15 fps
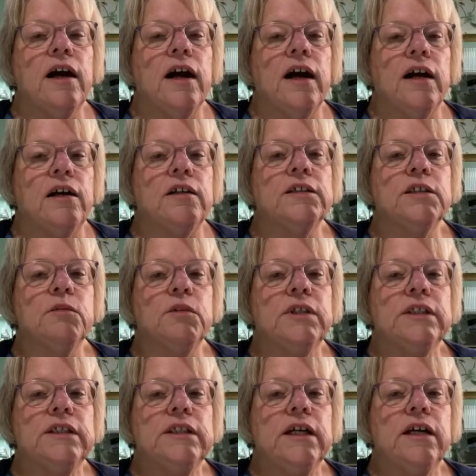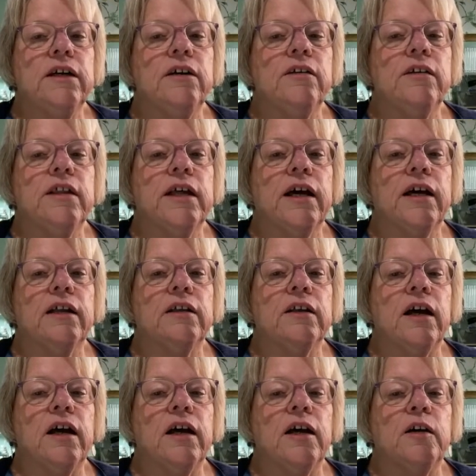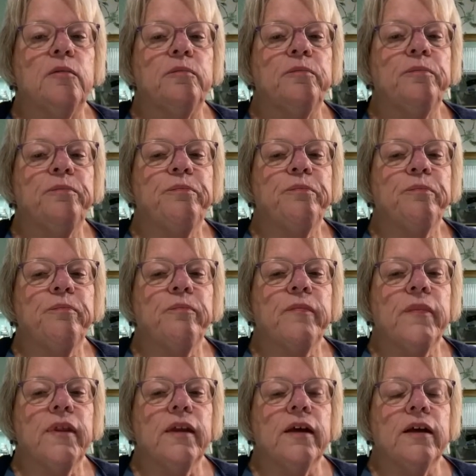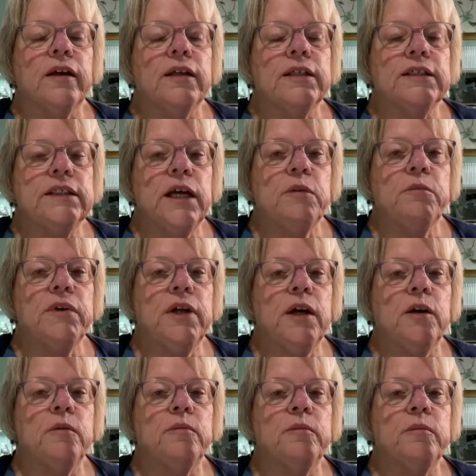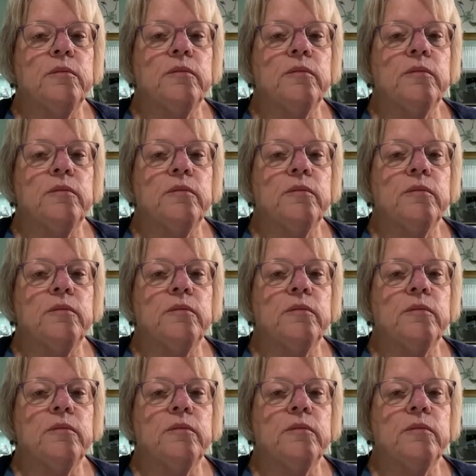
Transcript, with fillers: I also want to tell you that um, Stampin' Up!